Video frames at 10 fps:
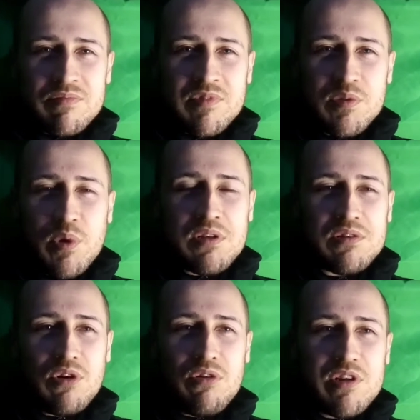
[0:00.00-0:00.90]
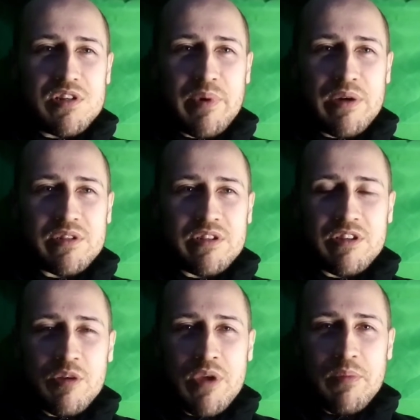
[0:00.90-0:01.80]
Sweet stories about
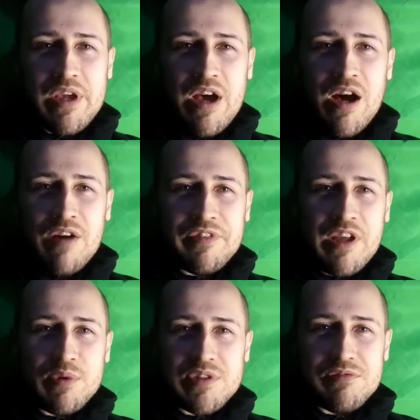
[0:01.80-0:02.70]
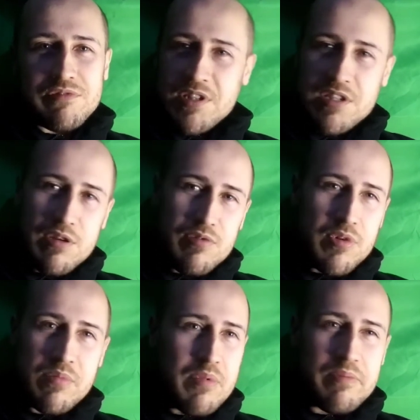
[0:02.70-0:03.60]
a baby calf that was rescued
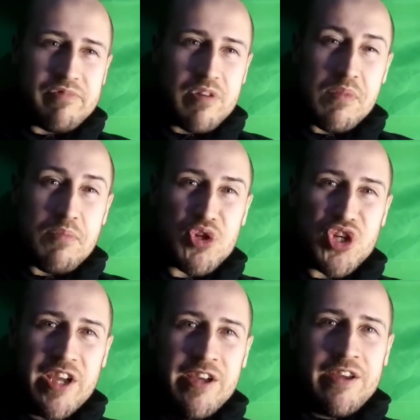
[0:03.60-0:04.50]
from a butcher.